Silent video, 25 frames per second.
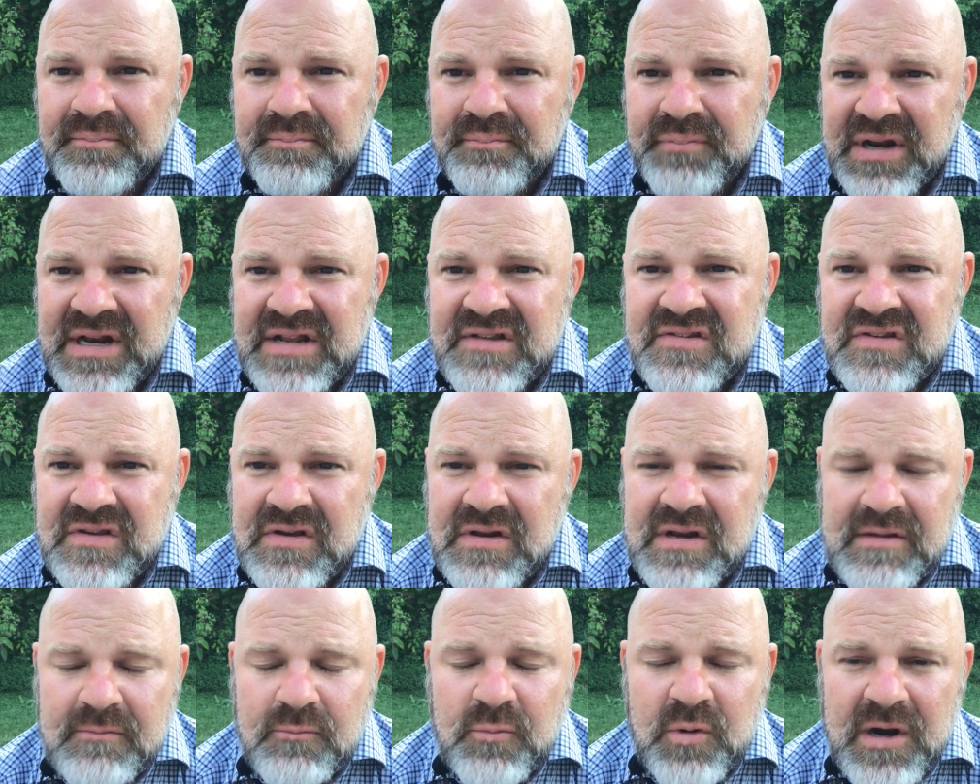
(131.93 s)
but it's
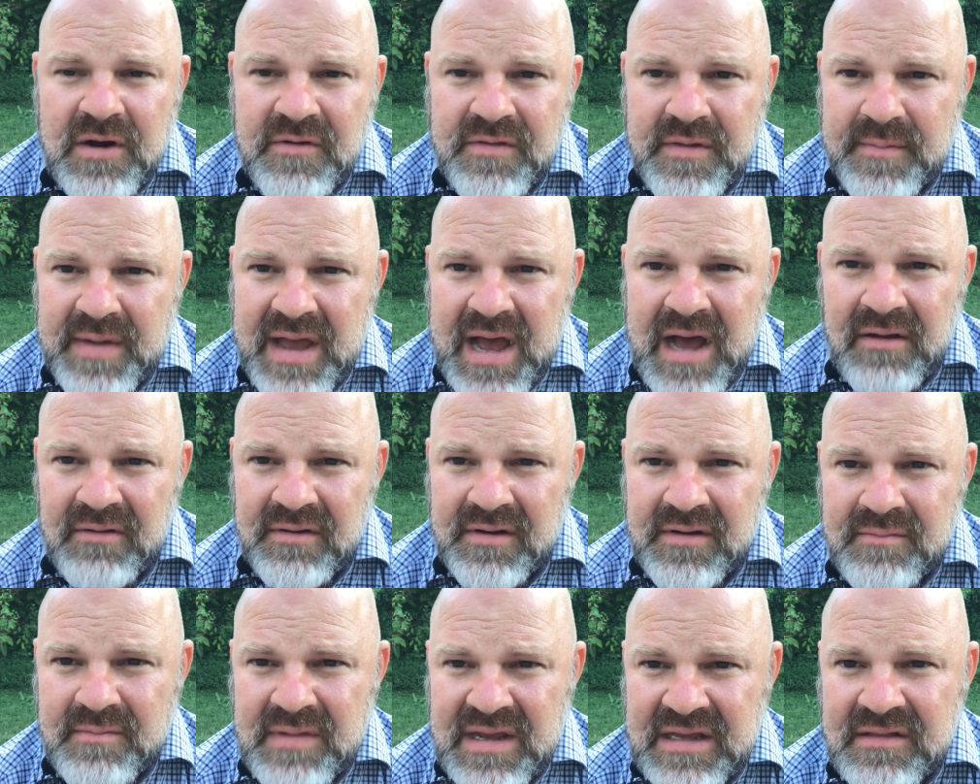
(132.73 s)
going to wear them
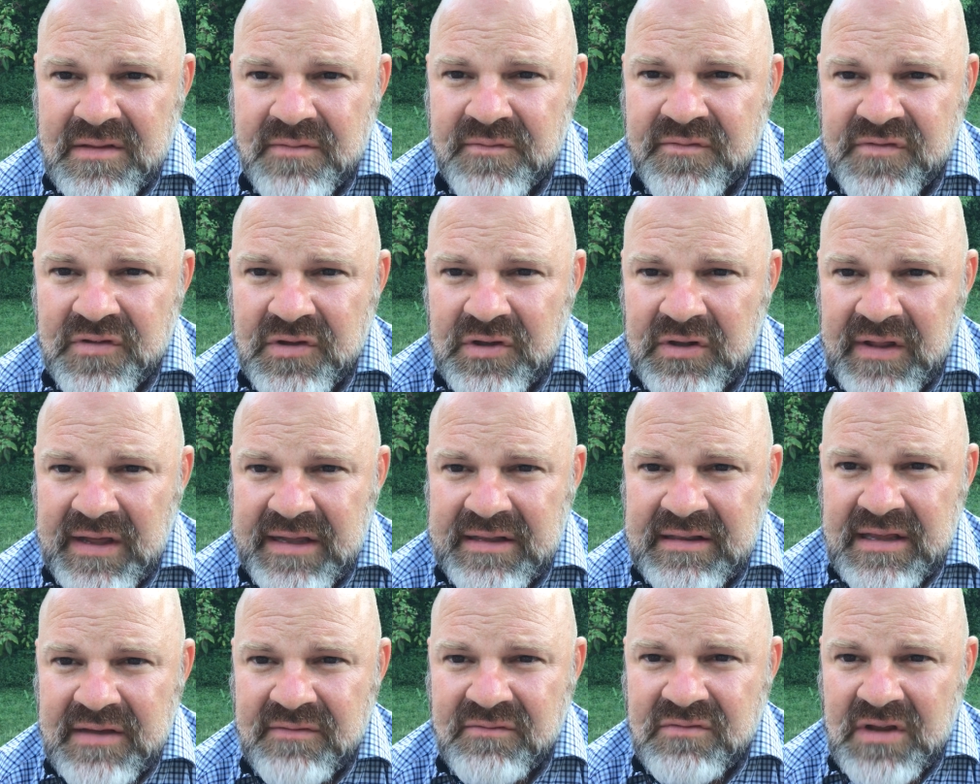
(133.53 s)
out and make them feel
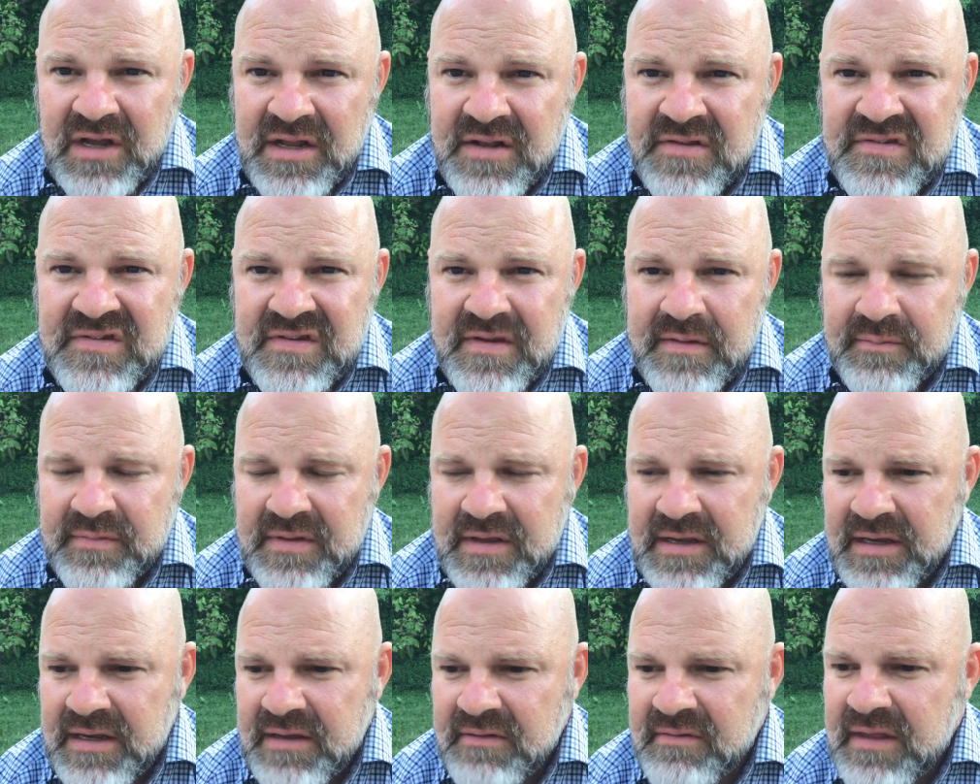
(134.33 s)
like they've done
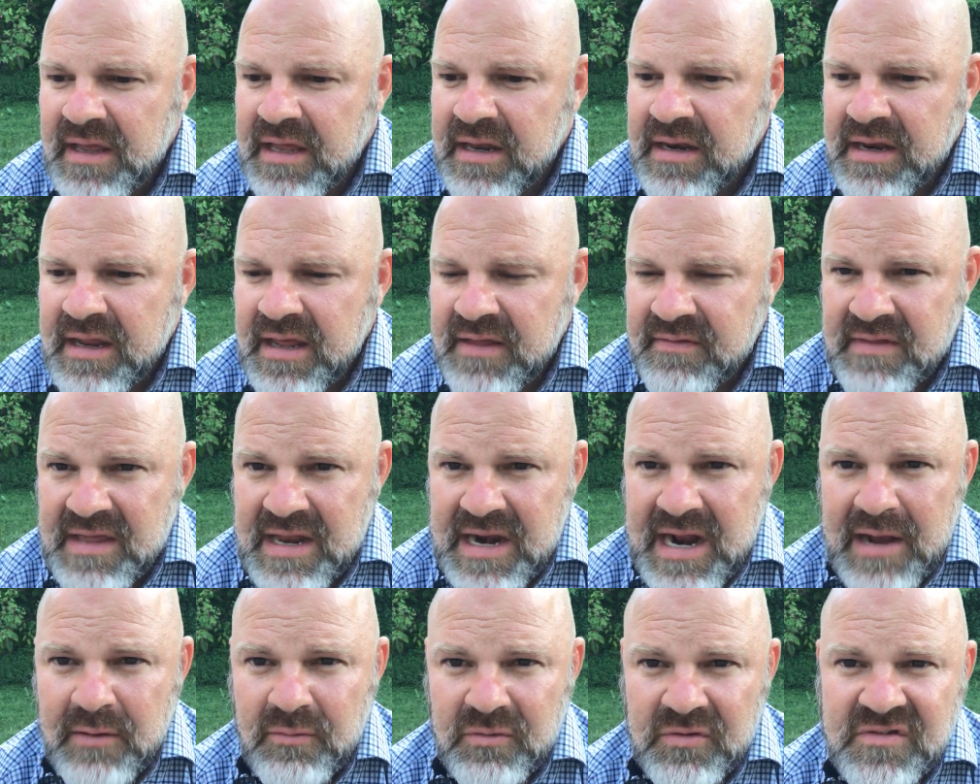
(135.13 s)
something. And
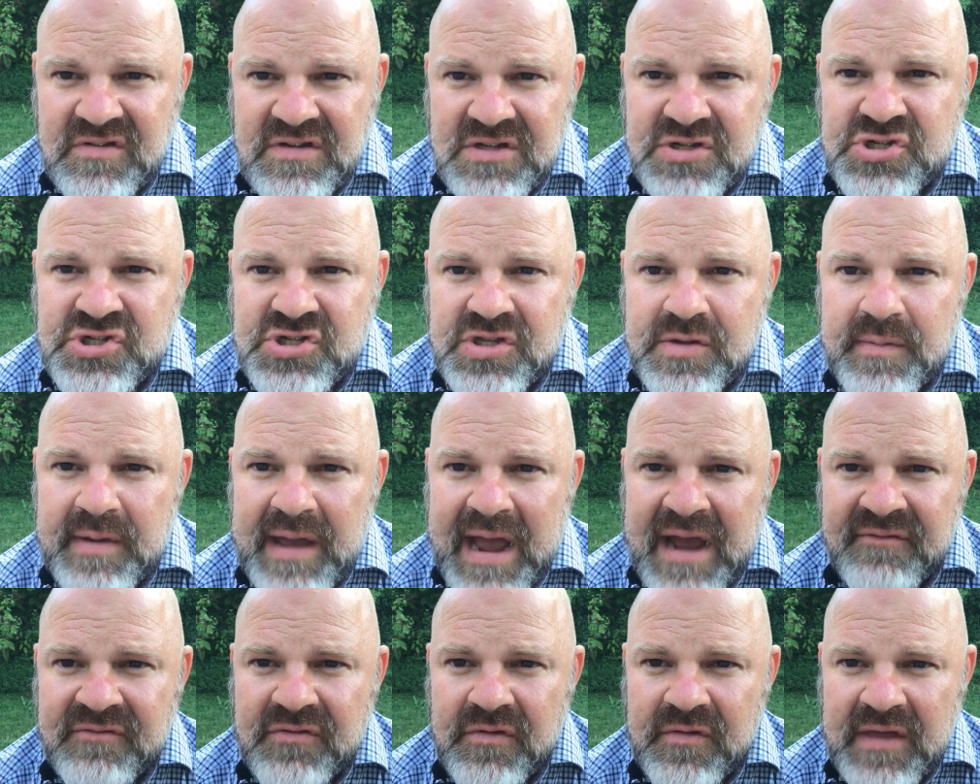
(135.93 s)
then I will teach them
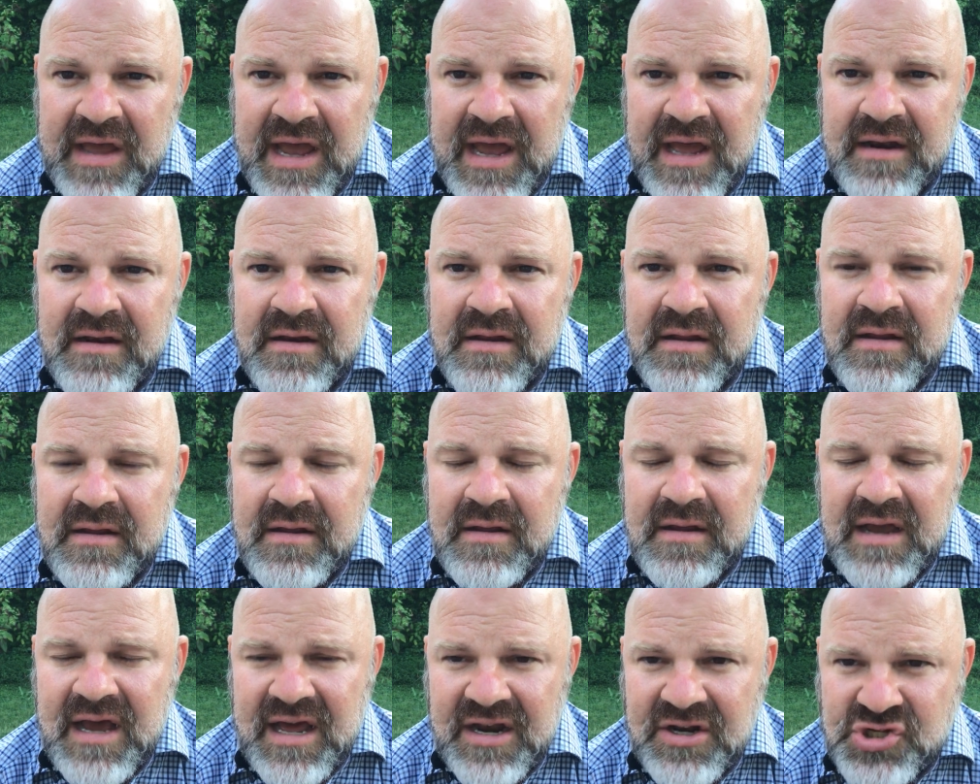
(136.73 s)
after that
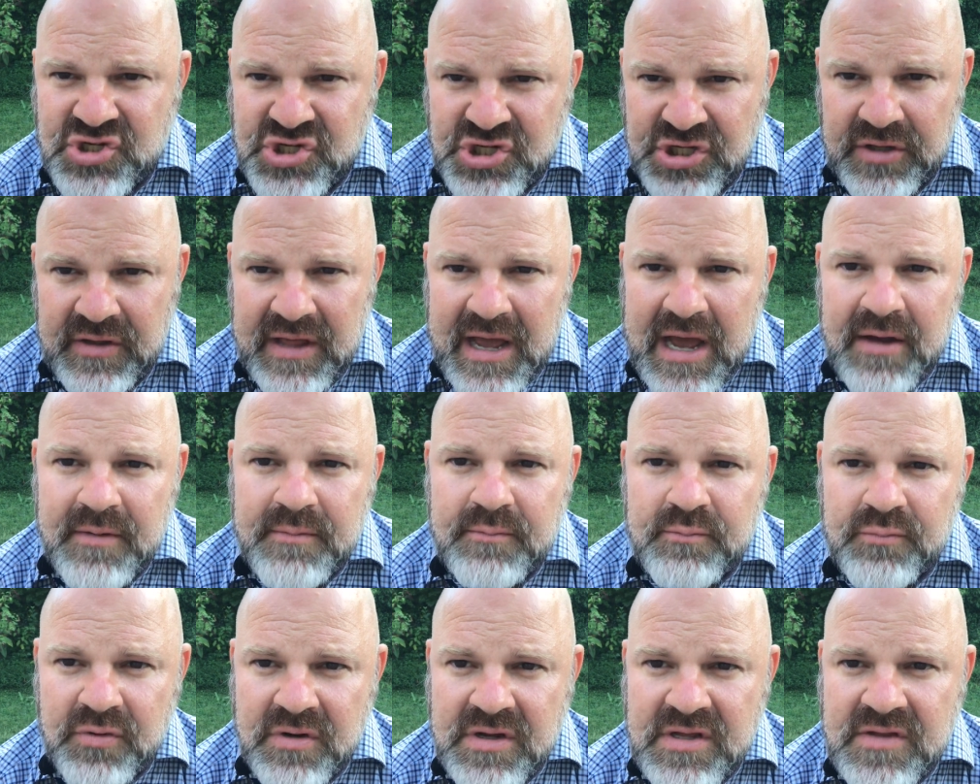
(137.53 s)
how to chill
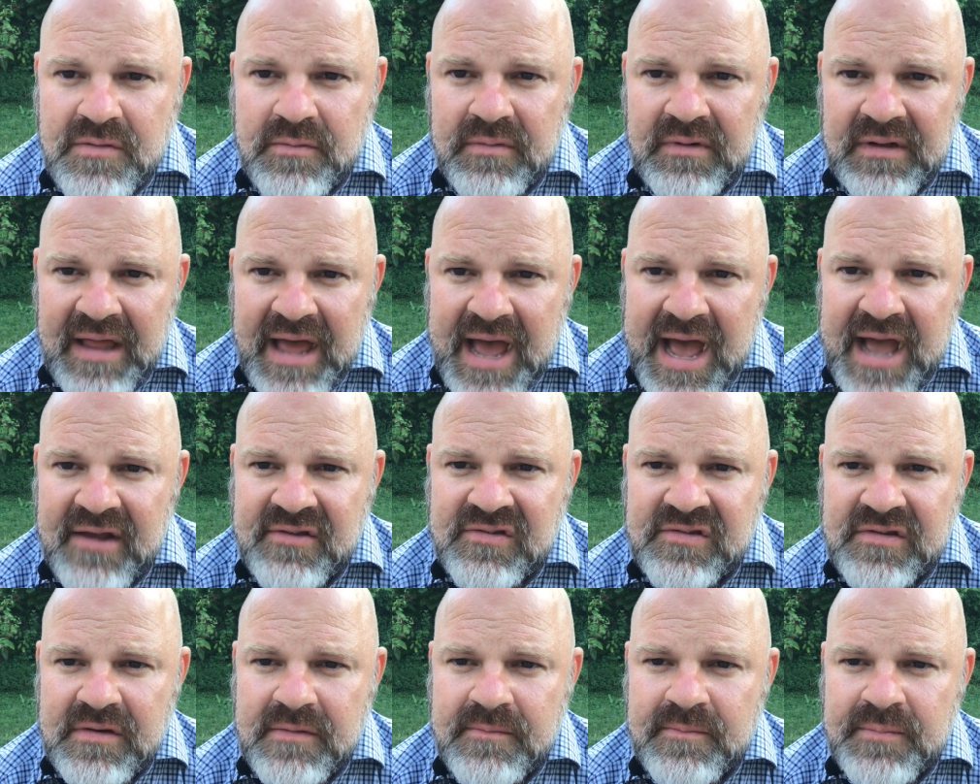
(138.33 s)
out and breathe and
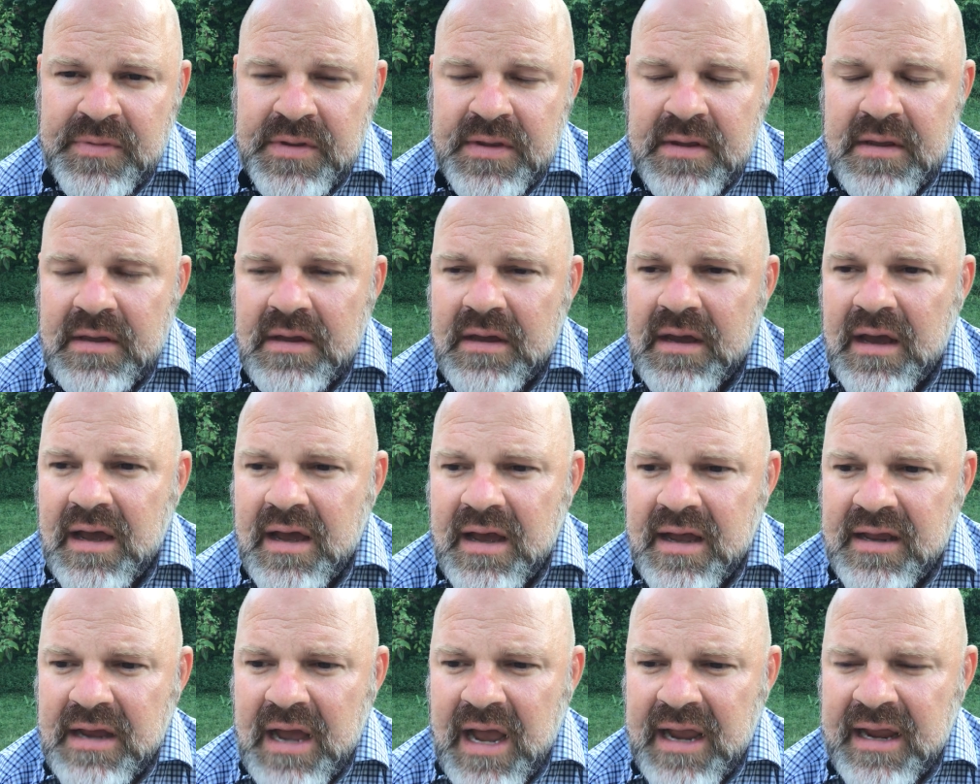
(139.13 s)
relax. And
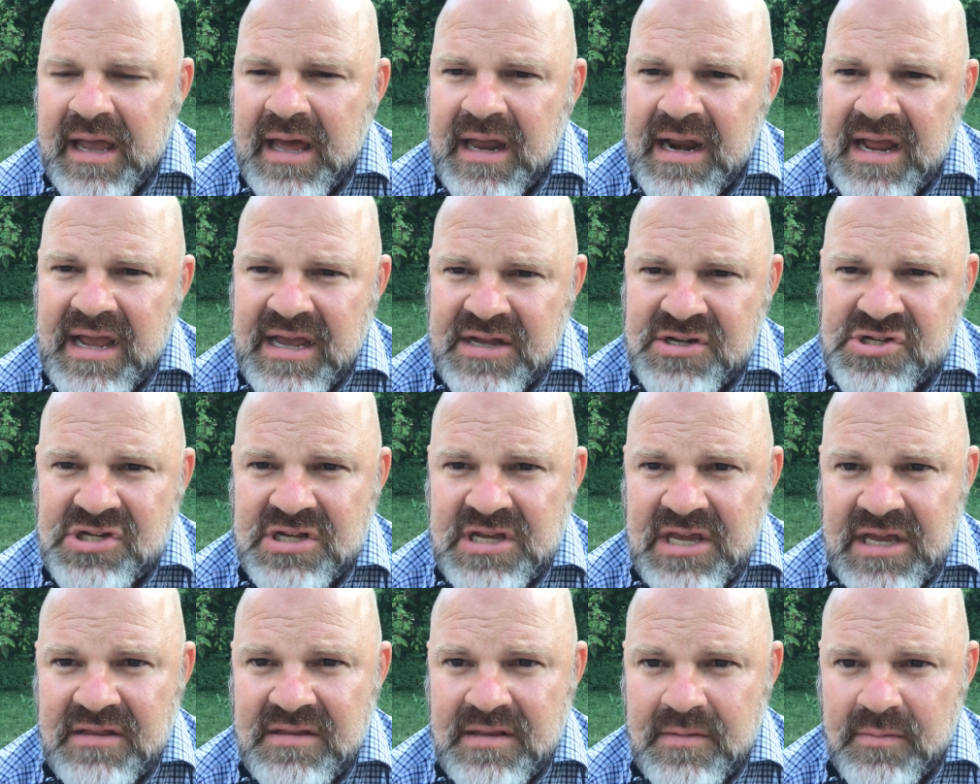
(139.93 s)
I kind of
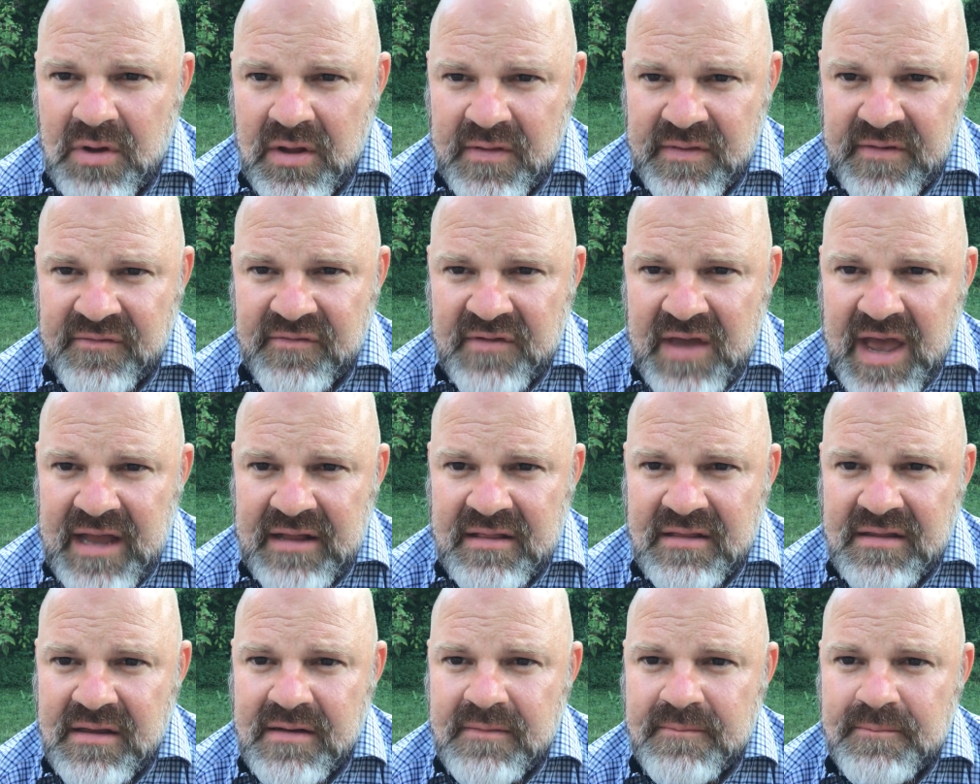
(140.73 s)
educate them on the
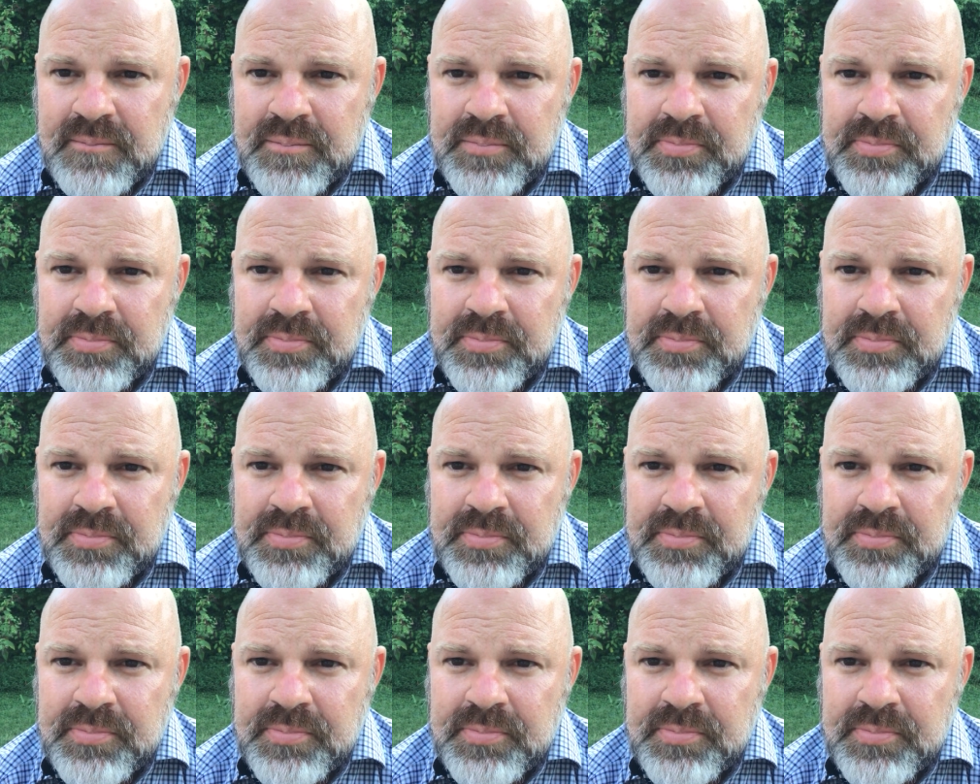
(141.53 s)
fact that